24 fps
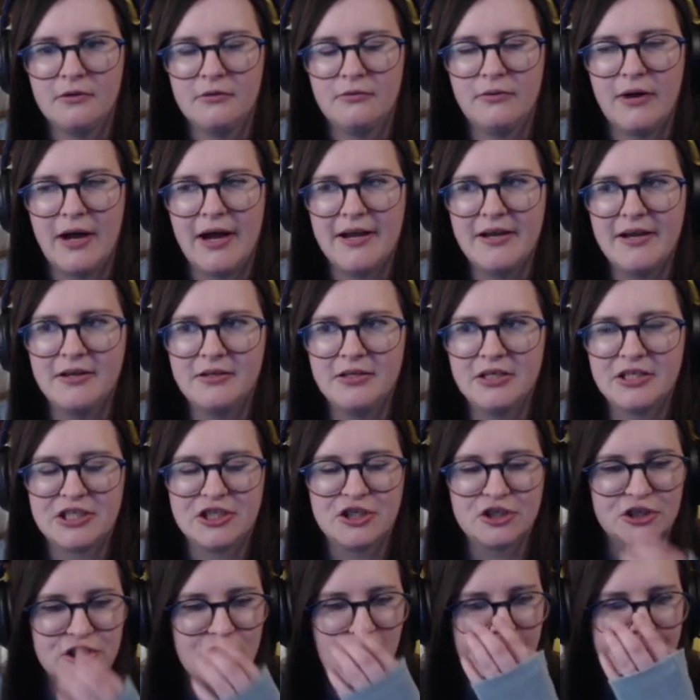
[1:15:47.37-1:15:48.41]
Right. This
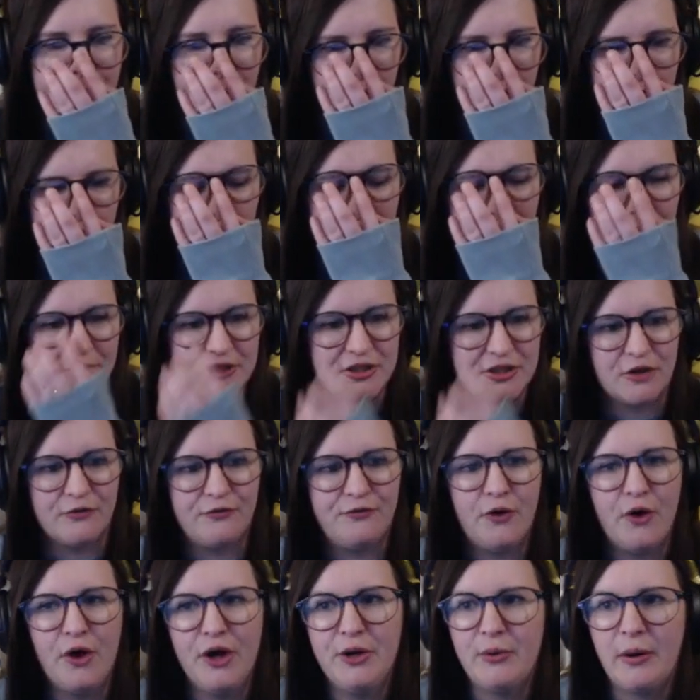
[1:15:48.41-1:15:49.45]
does not bode well because I've got
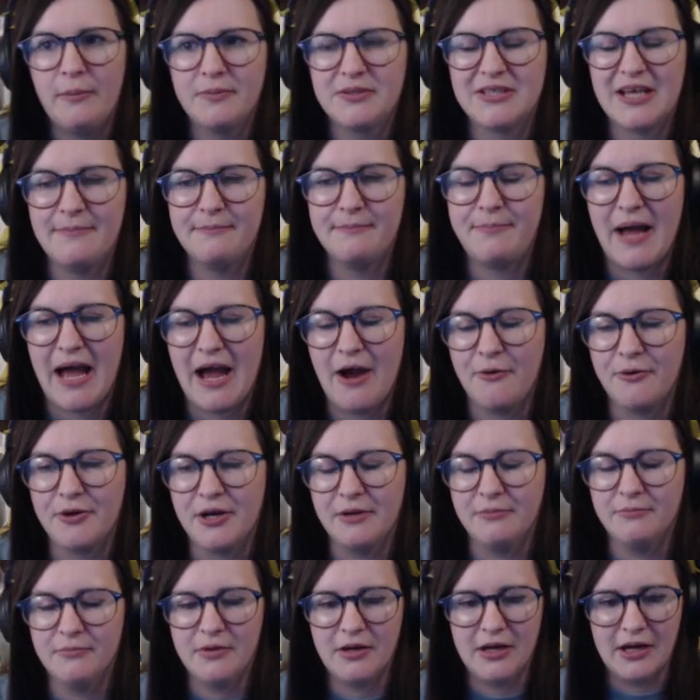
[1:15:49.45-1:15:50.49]
41% power and
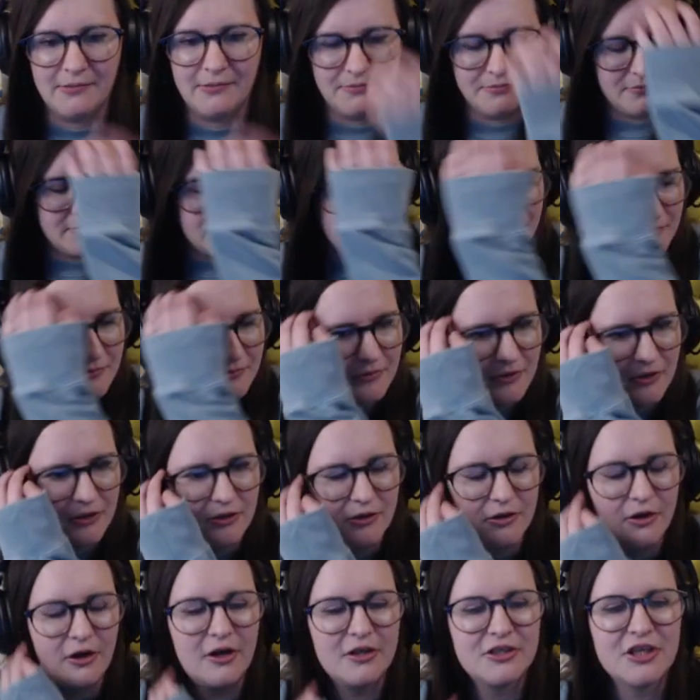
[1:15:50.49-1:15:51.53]
I'm, I'm...
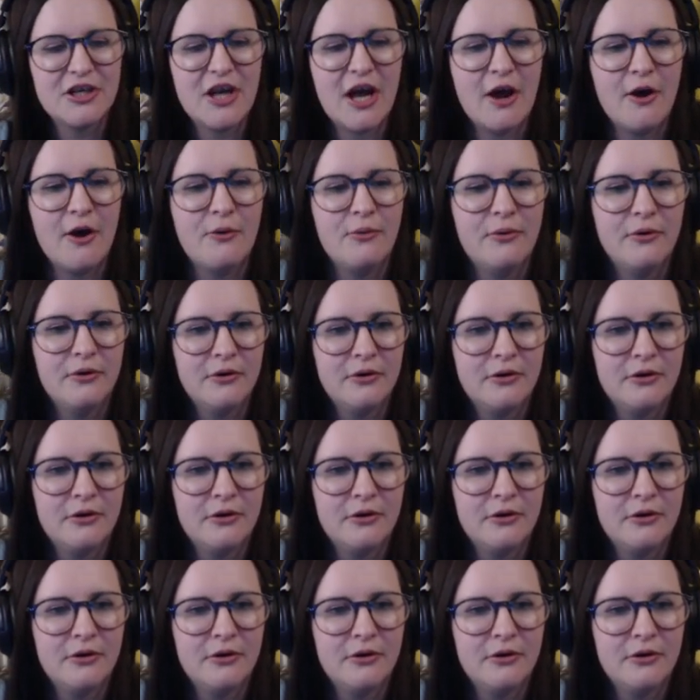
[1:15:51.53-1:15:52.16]
Uh, I don't know.